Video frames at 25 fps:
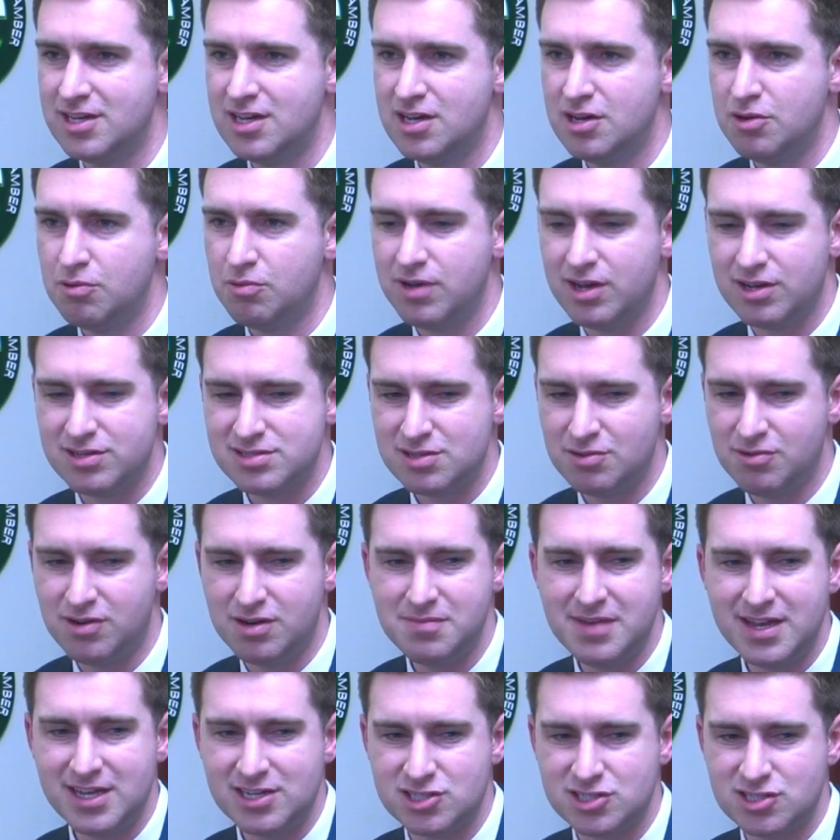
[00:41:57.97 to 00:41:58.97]
Mm-hmm. We also want
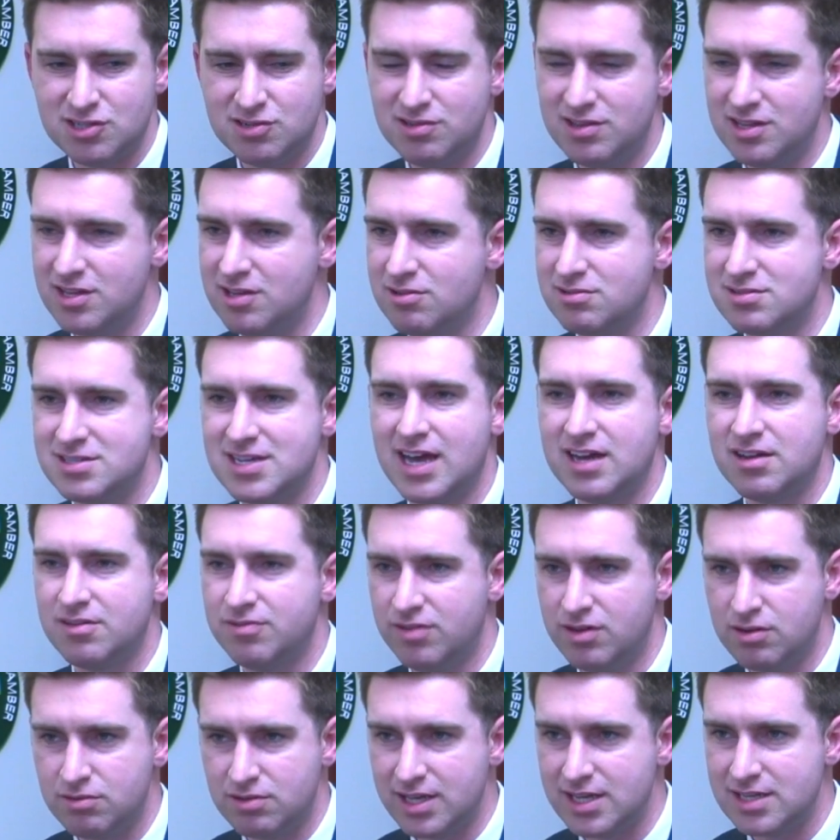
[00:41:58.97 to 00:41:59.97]
to make sure that you're tech
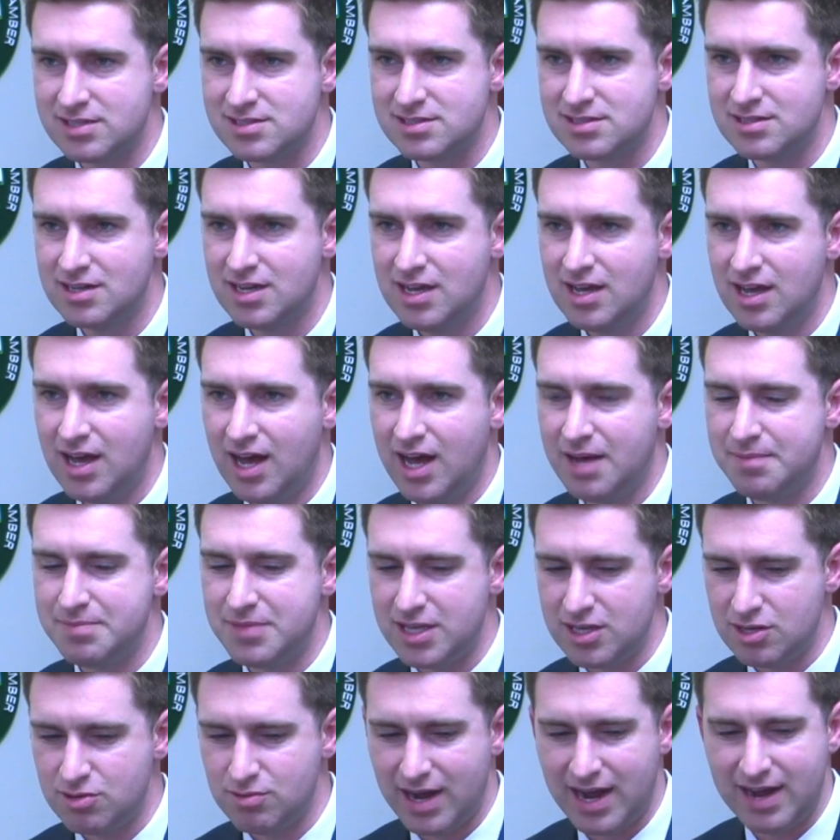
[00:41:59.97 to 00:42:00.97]
focused,
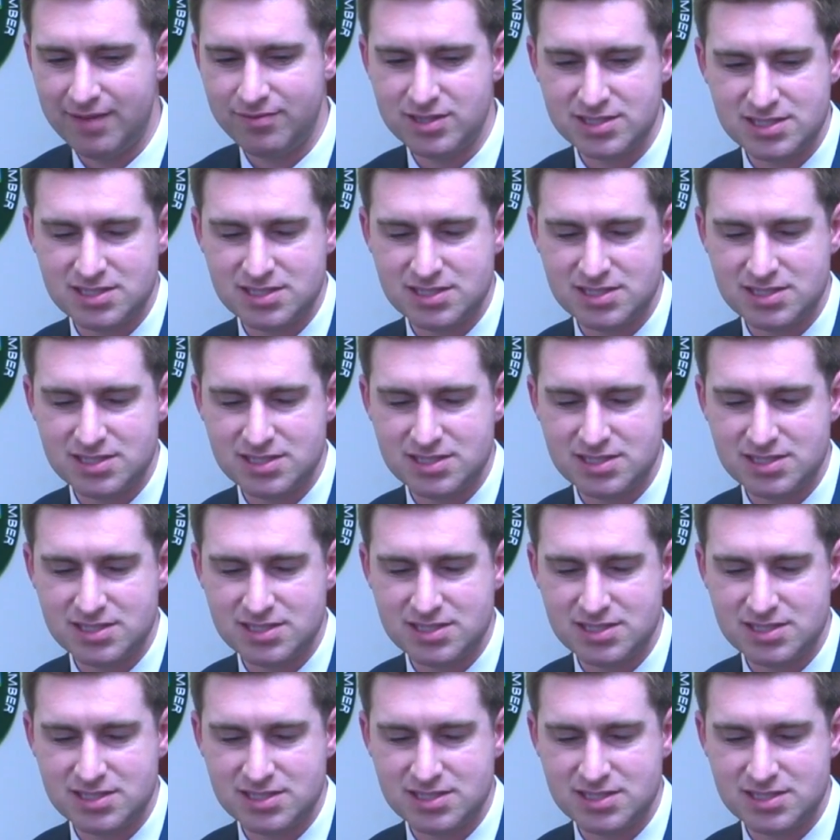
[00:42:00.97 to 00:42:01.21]
that you have the